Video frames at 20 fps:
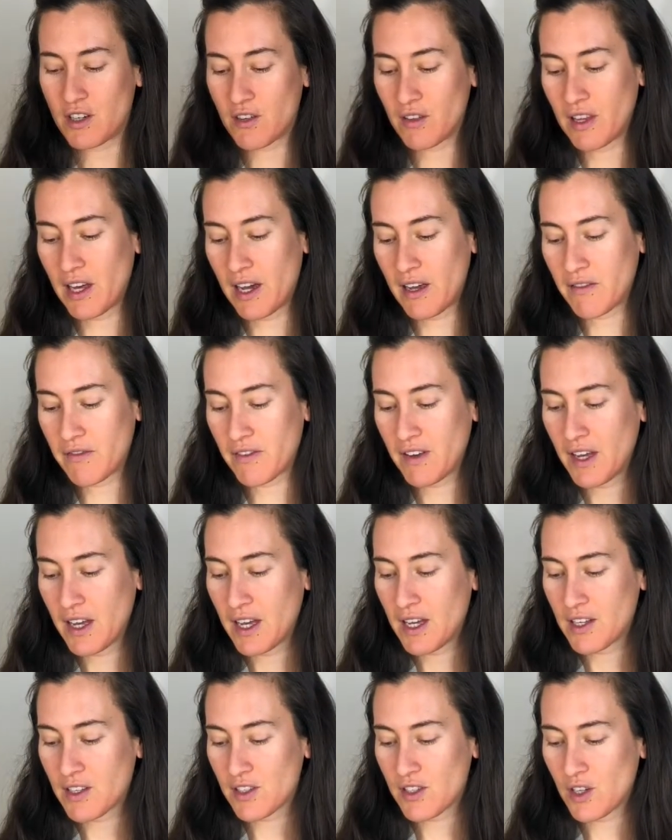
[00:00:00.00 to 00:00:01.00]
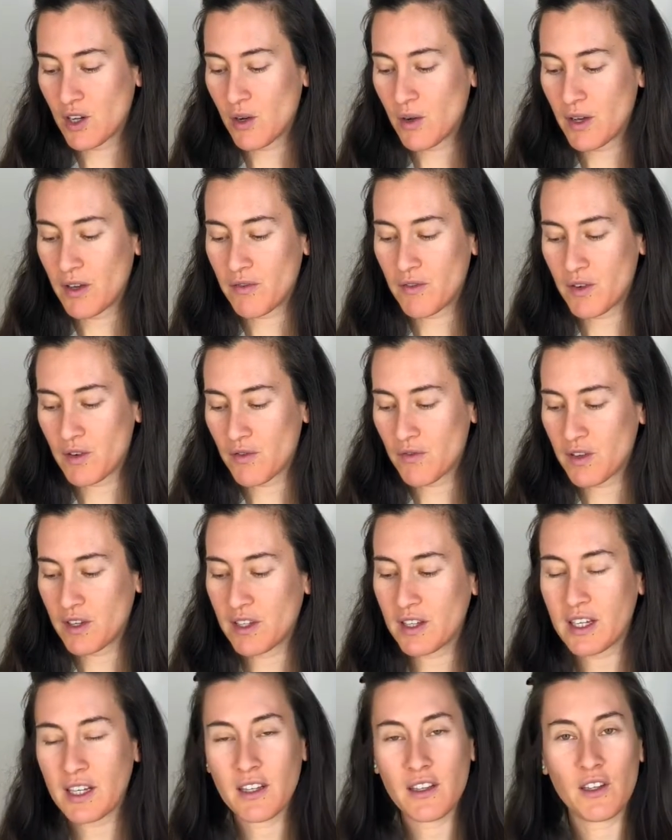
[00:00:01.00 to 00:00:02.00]
your life. So if you're
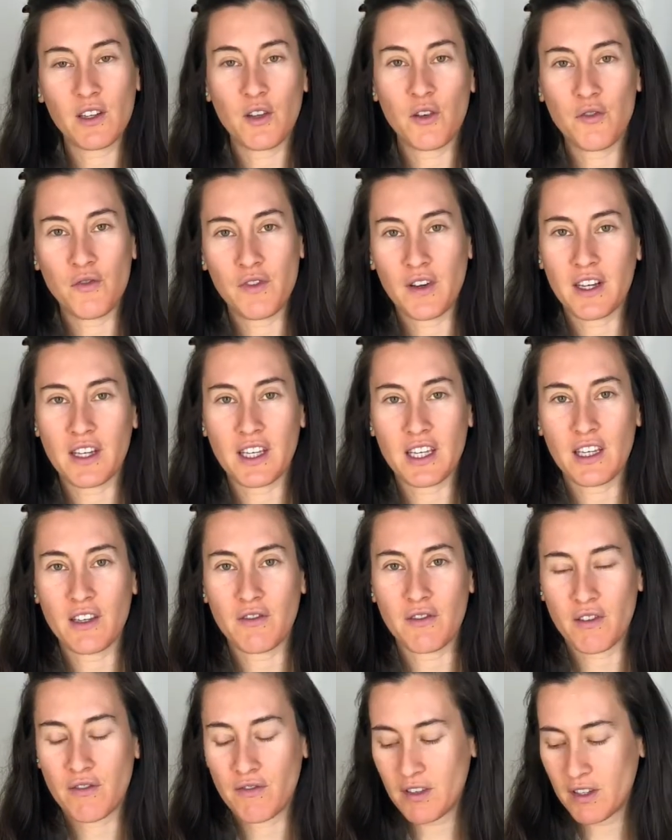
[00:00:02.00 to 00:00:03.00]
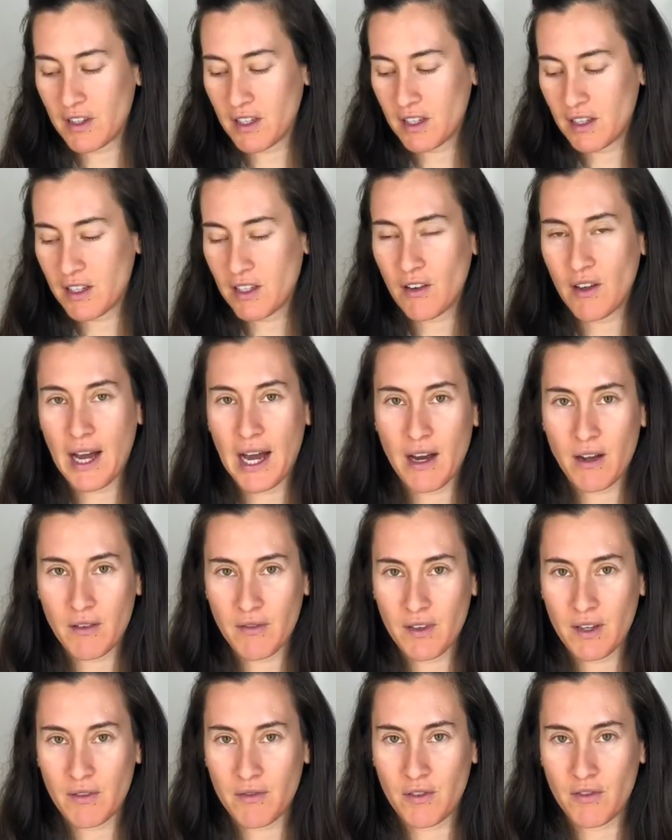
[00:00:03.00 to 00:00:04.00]
feeling a little funky, if you're feeling a little out of
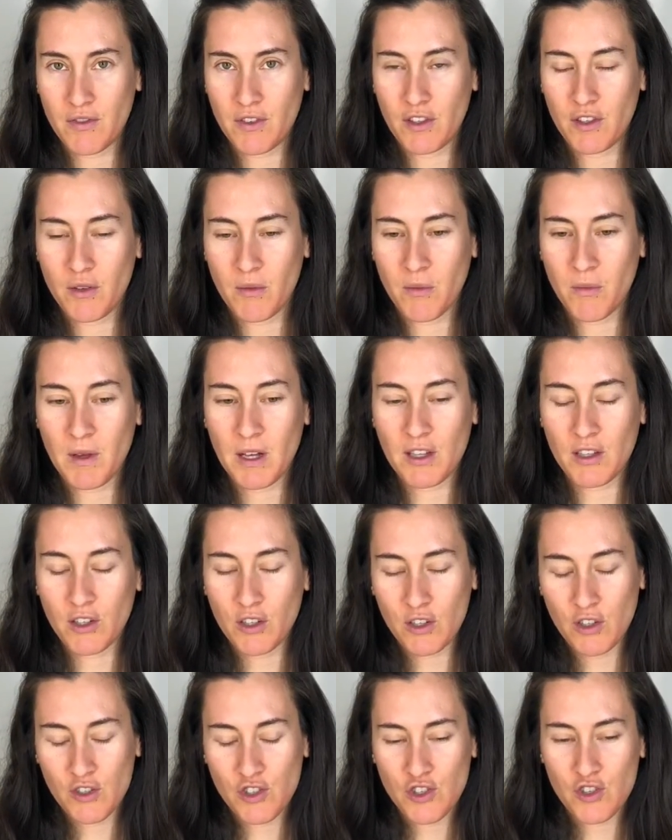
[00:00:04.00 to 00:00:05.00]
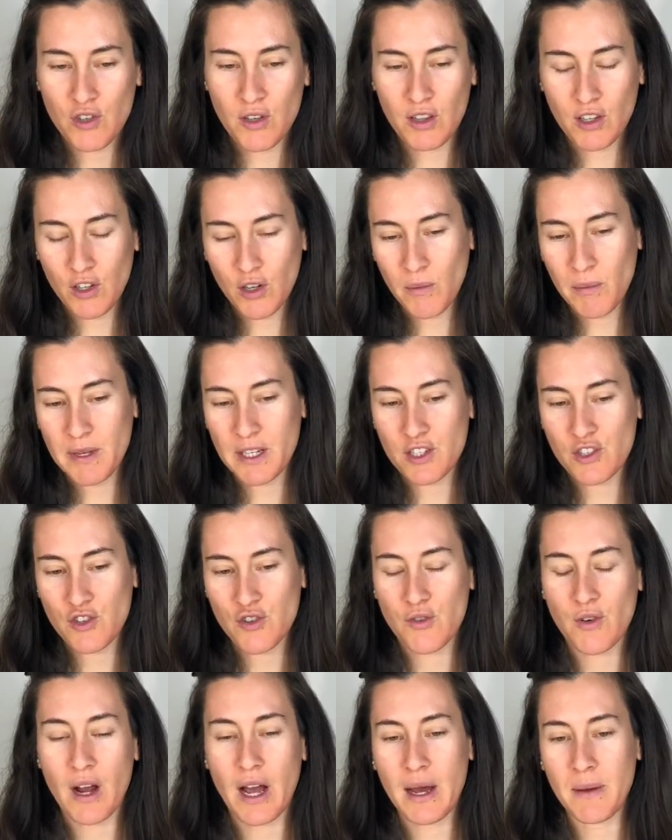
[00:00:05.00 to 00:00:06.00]
it, if you're feeling a little bit
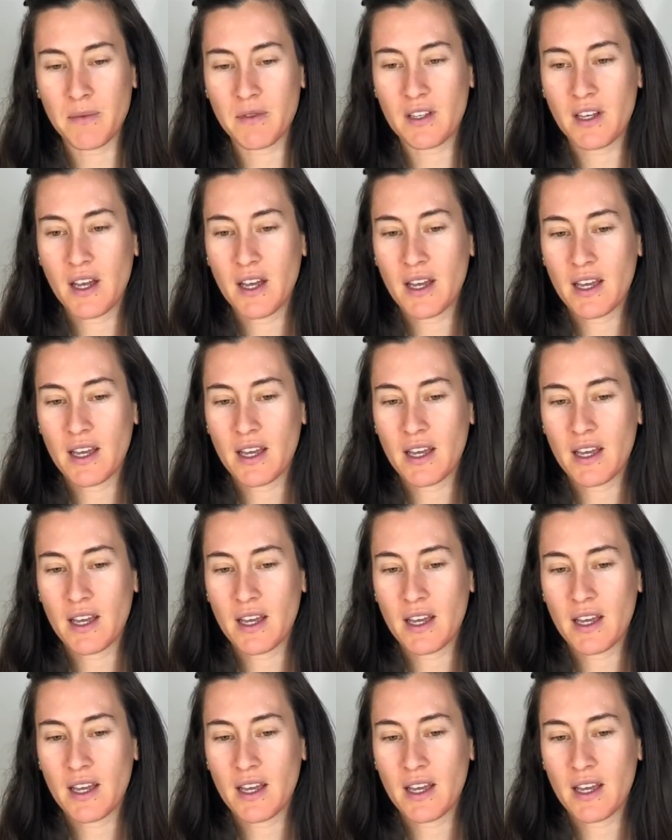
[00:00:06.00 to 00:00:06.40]
trapped